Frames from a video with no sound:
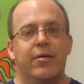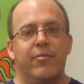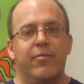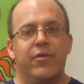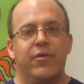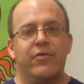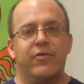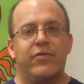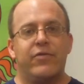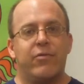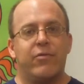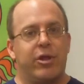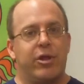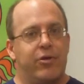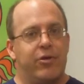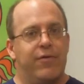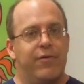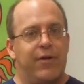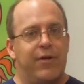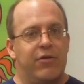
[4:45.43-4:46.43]
So this is a
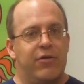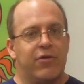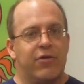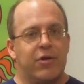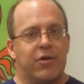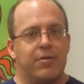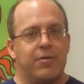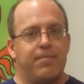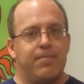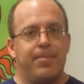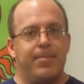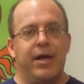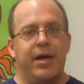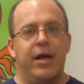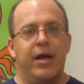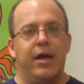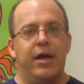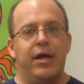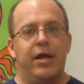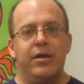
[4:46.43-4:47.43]
really cool feature,
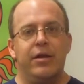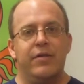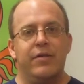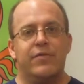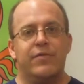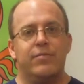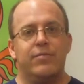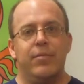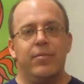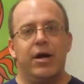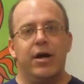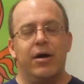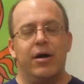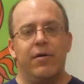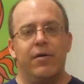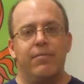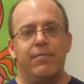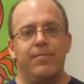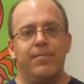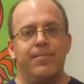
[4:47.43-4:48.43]
and it's
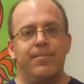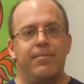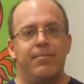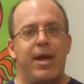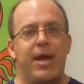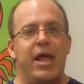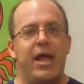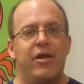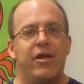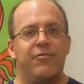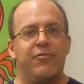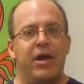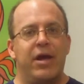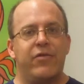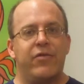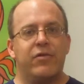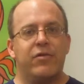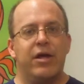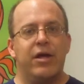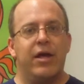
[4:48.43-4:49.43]
managed
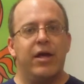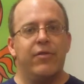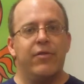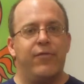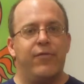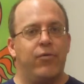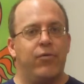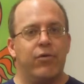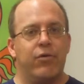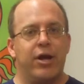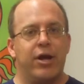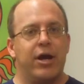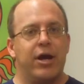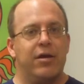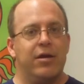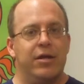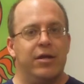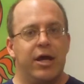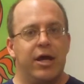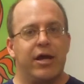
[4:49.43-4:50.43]
basically at the folder
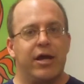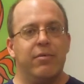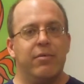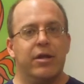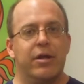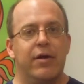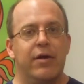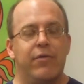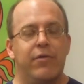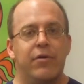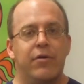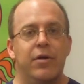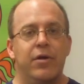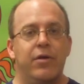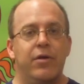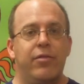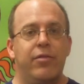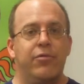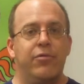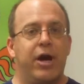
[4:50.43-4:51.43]
and document level
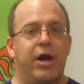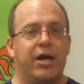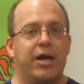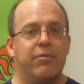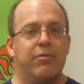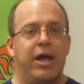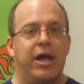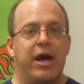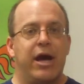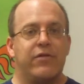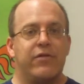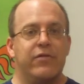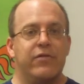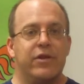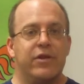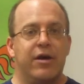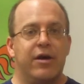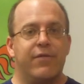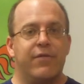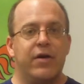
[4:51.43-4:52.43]
through document
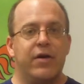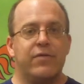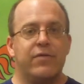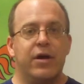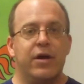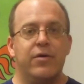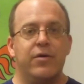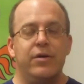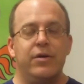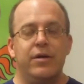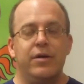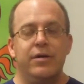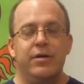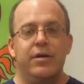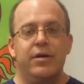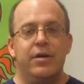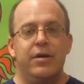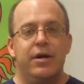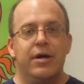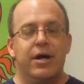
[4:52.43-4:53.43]
actions in Alfresco.
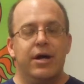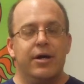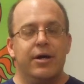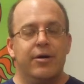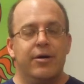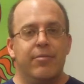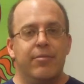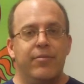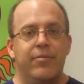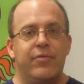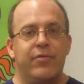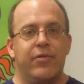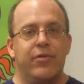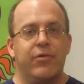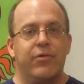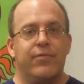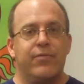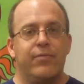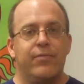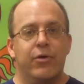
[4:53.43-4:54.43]
So
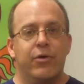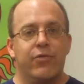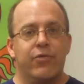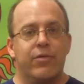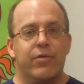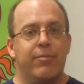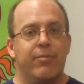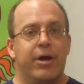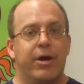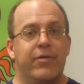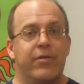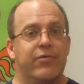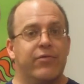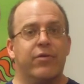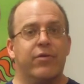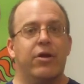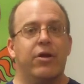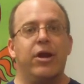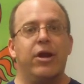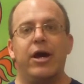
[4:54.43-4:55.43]
those are the buttons
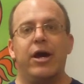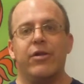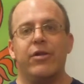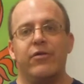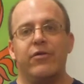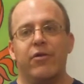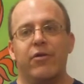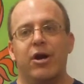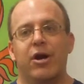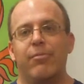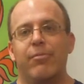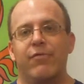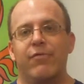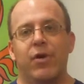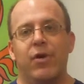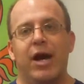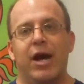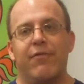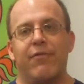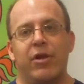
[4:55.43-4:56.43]
are there now. They show up if
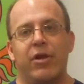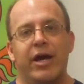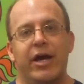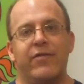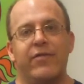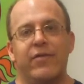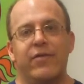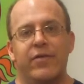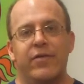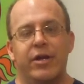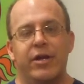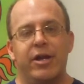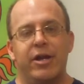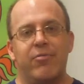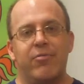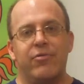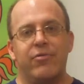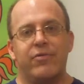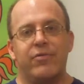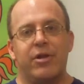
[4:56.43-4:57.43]
you have a license that
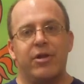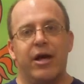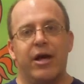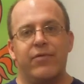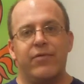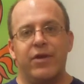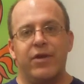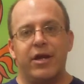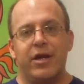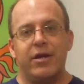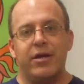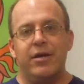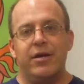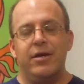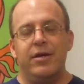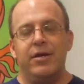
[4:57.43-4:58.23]
enables Cloud Sync,